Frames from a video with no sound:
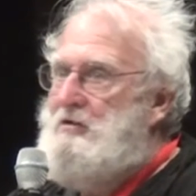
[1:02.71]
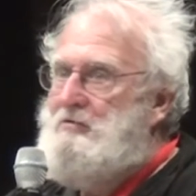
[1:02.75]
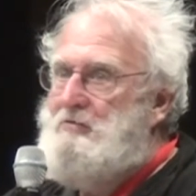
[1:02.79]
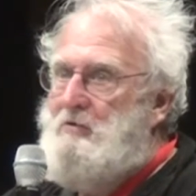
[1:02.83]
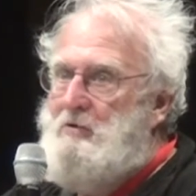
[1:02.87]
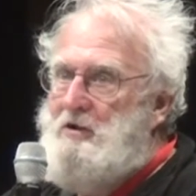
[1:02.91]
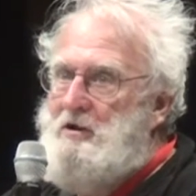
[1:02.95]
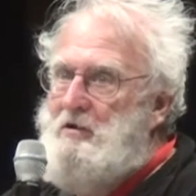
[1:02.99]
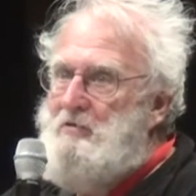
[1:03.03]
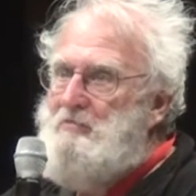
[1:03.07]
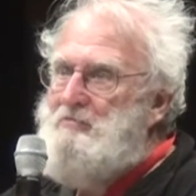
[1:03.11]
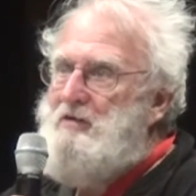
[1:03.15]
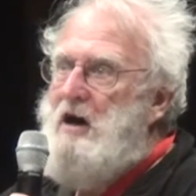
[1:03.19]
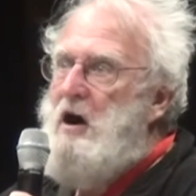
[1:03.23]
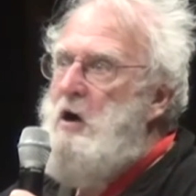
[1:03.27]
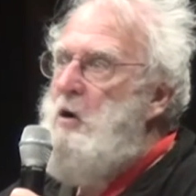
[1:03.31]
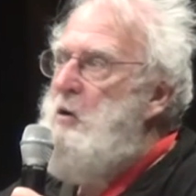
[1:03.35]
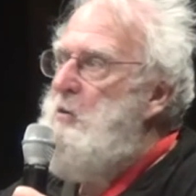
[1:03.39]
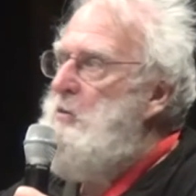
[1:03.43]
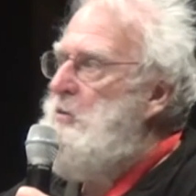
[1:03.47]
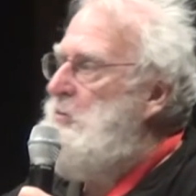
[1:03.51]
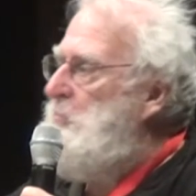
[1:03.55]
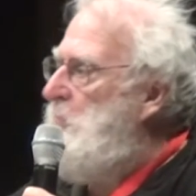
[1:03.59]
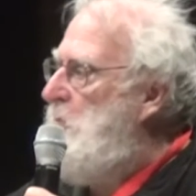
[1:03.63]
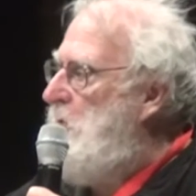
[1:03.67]
So here's
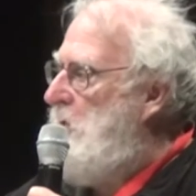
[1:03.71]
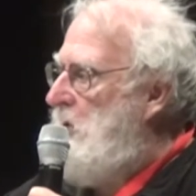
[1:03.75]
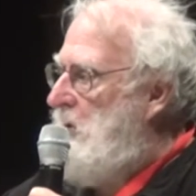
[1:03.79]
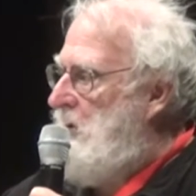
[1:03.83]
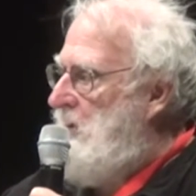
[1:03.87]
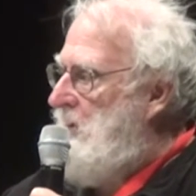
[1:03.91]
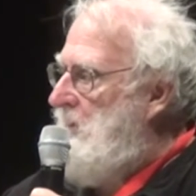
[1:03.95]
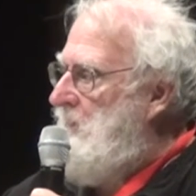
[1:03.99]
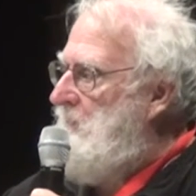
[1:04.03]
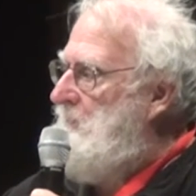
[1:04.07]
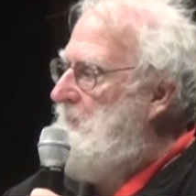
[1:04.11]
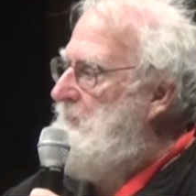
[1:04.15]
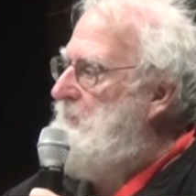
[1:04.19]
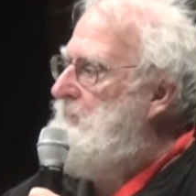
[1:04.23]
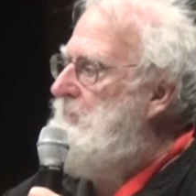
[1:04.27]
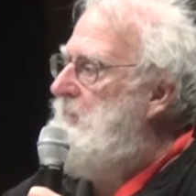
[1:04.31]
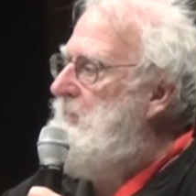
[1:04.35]
how it would work.